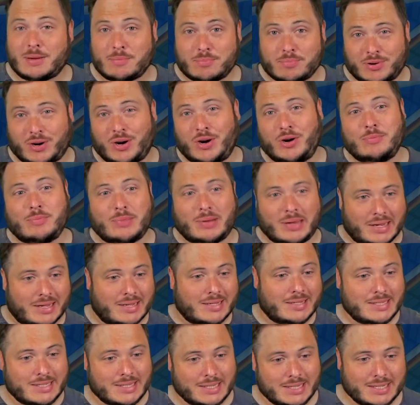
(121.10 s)
Pro, but
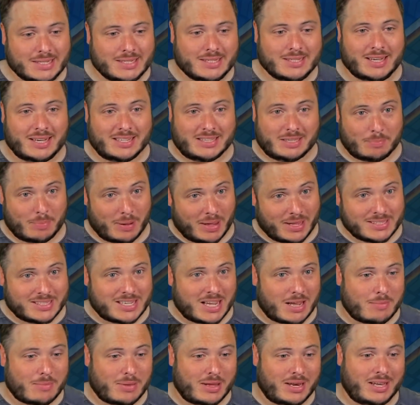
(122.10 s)
it depends
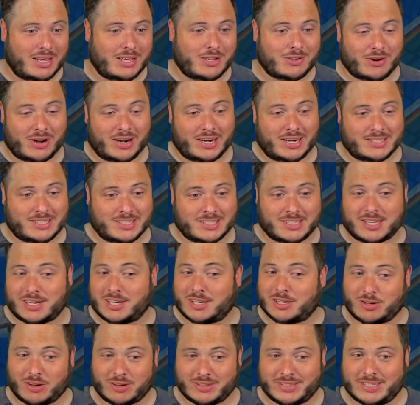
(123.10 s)
how many credits it's going
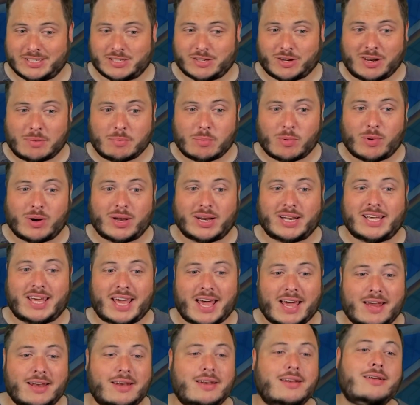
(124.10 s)
to cost. Let's go number 1
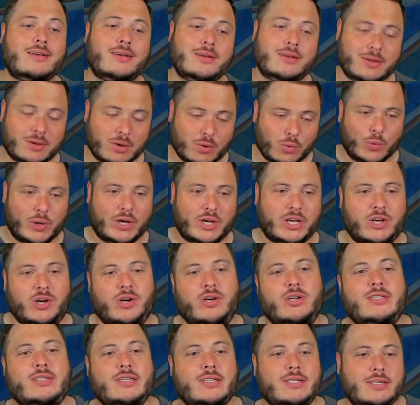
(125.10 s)
again. We're
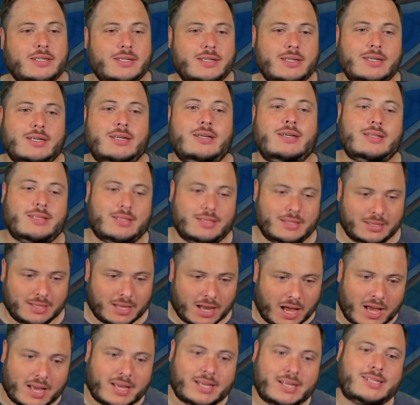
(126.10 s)
good.
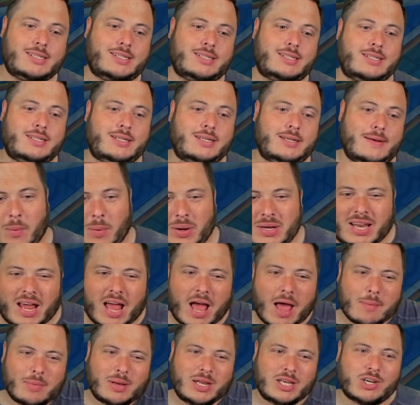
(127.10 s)
Nice. I wonder
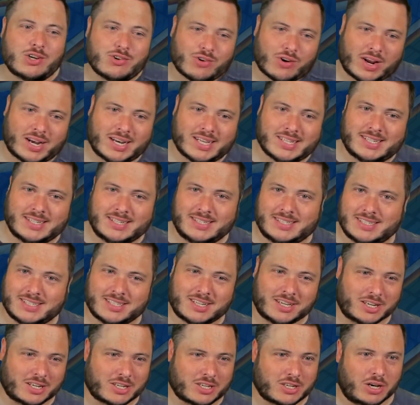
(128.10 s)
how many credits this is
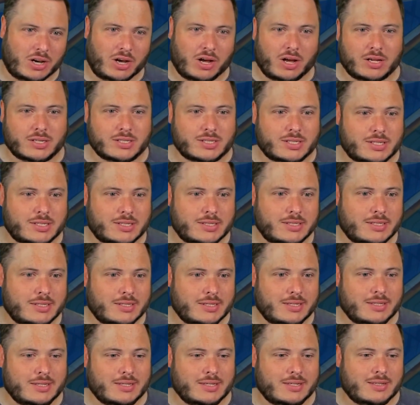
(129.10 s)
going to cost.
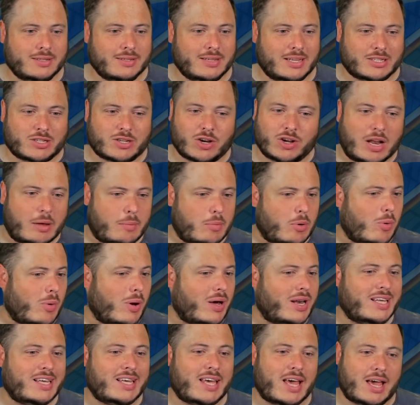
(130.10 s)
Let's go number
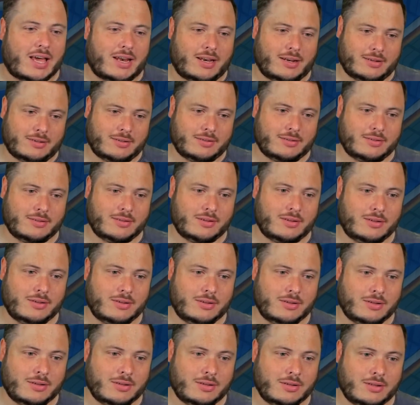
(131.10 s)
1 again.
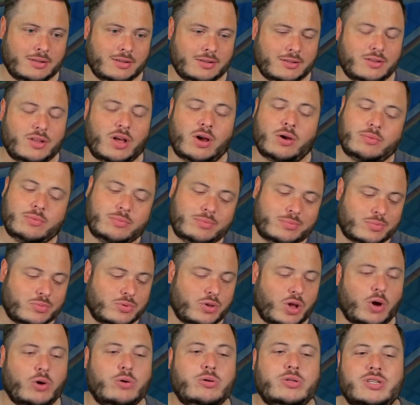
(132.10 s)
Nope.
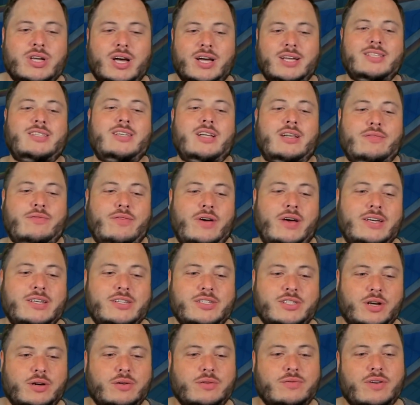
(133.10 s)
No sign to the
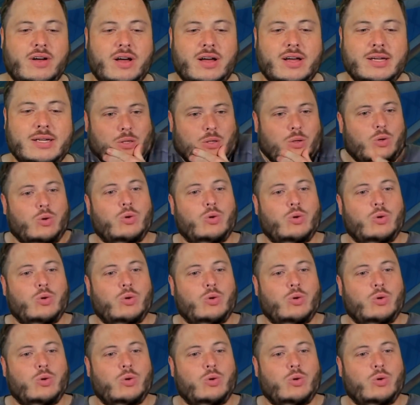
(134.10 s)
face so far.